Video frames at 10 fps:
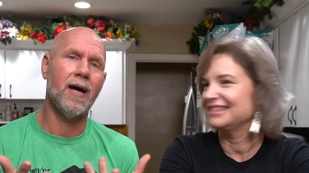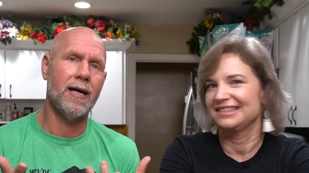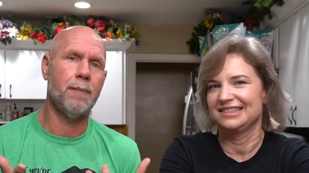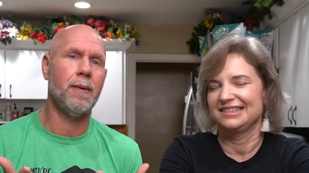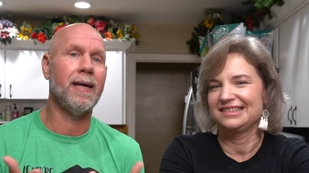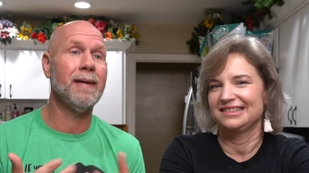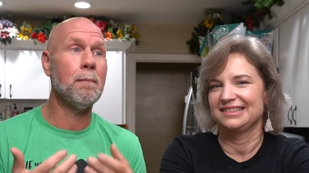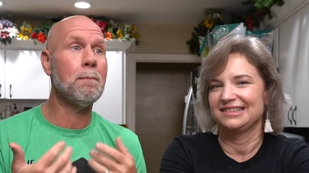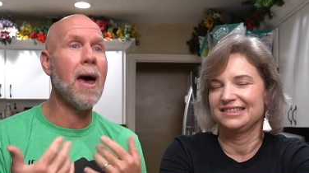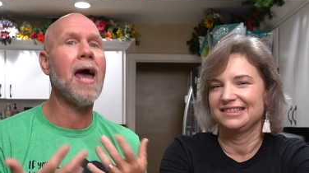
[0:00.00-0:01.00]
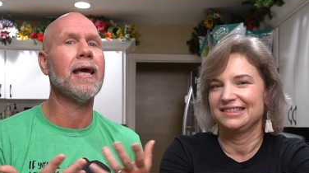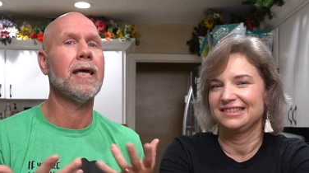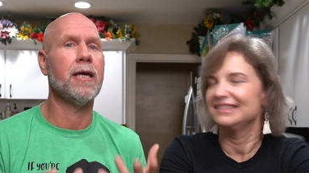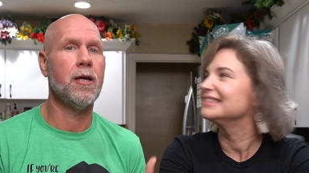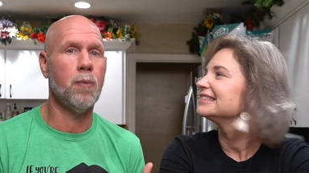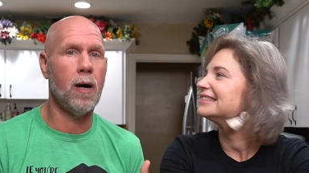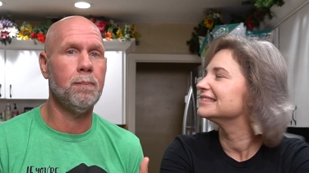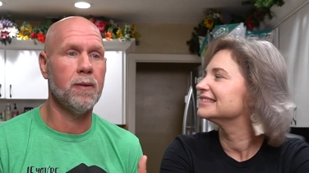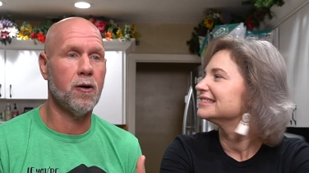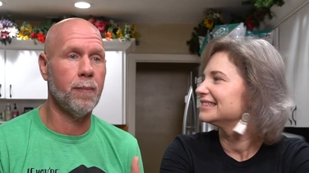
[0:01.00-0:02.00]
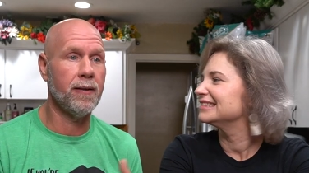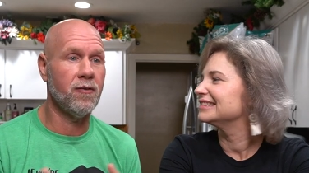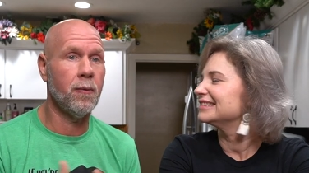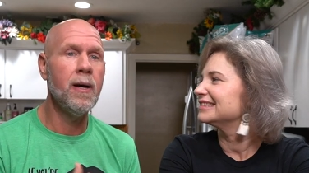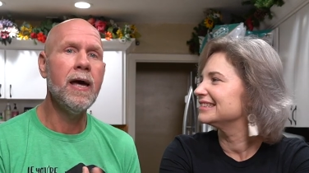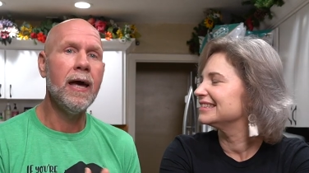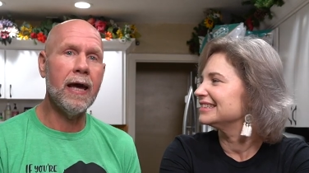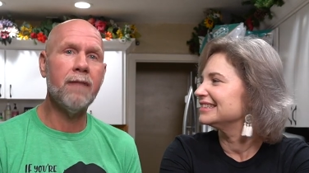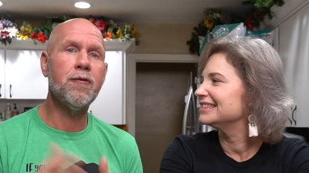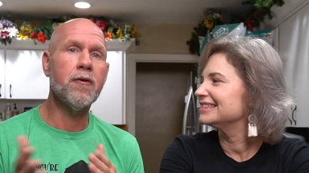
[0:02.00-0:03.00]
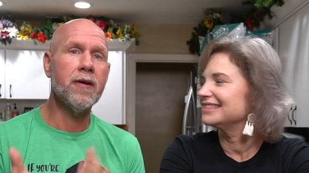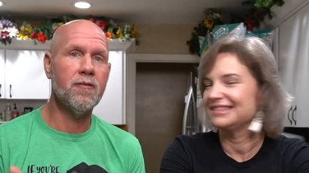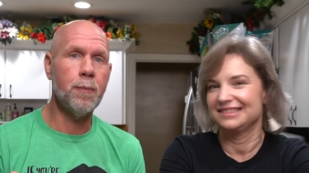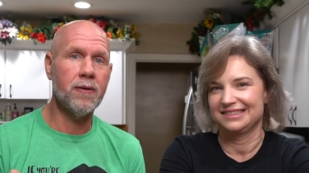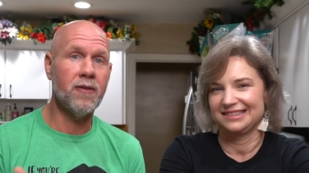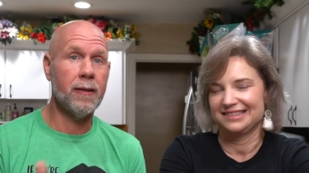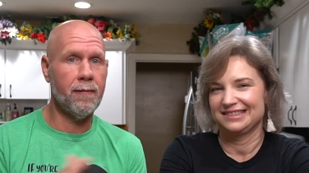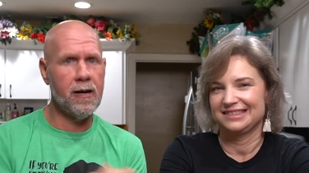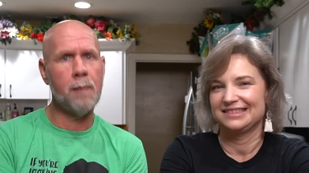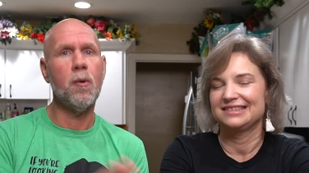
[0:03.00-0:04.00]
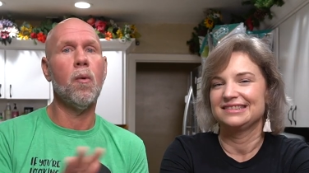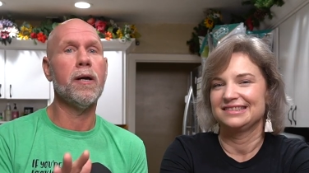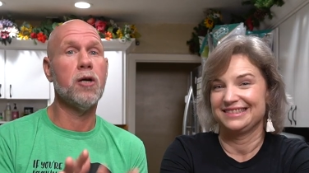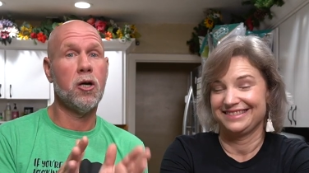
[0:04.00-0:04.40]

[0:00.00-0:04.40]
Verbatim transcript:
Speaker 1: kind of be backing you up a little bit. So if you're experiencing that, number one, you